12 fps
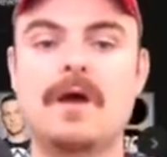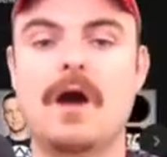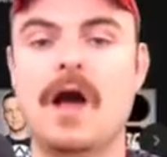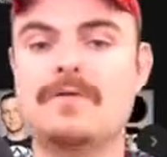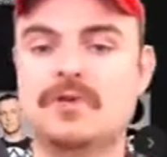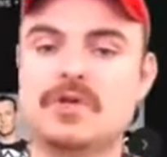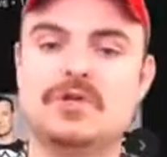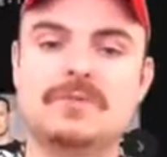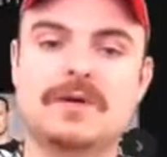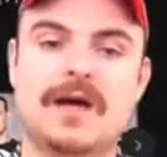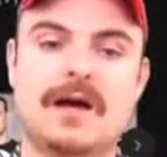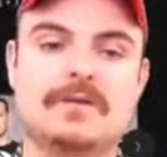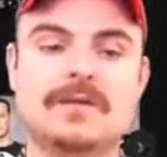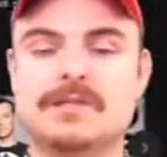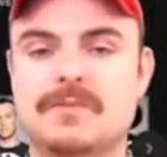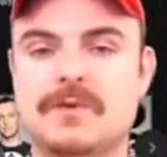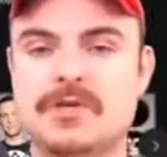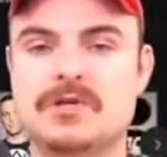I have a YouTube account. This
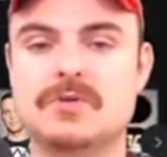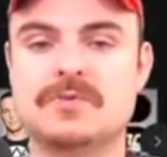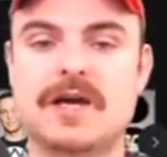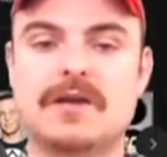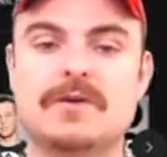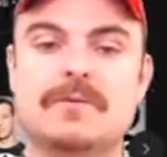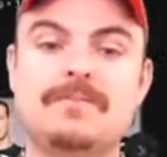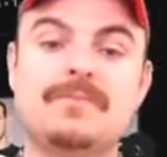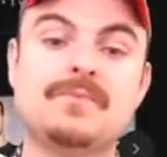is my YouTube channel.